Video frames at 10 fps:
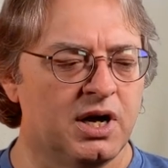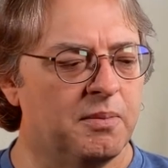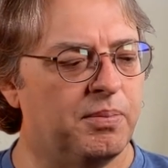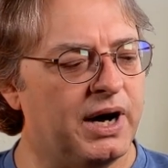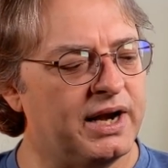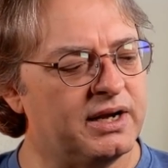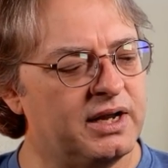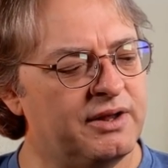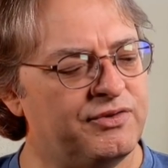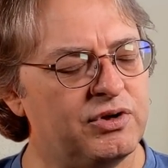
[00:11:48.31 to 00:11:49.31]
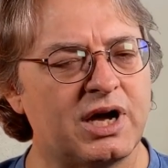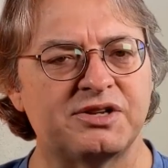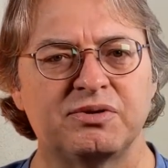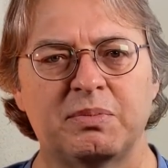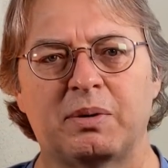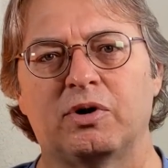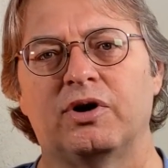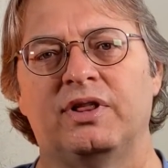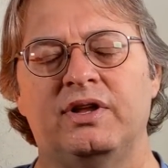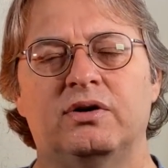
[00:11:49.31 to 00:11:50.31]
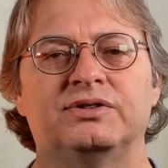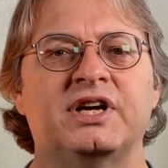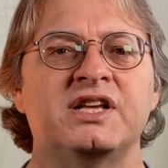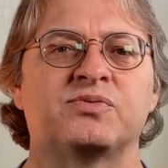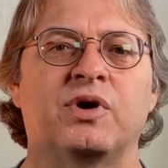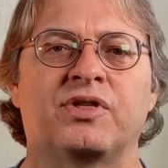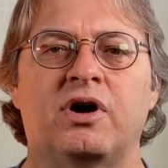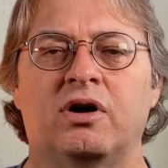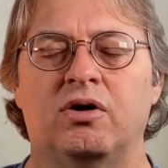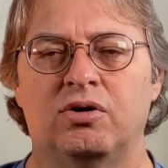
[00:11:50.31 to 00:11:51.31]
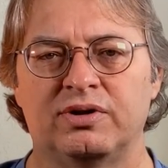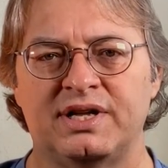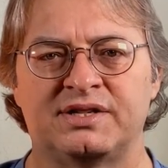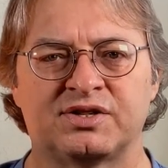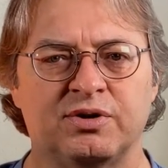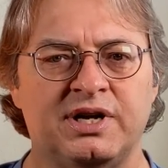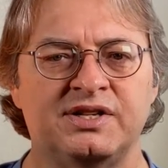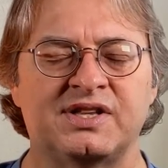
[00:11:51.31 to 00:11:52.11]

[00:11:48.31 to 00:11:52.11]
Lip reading: But if you guys remember in the old days with our OLED screens,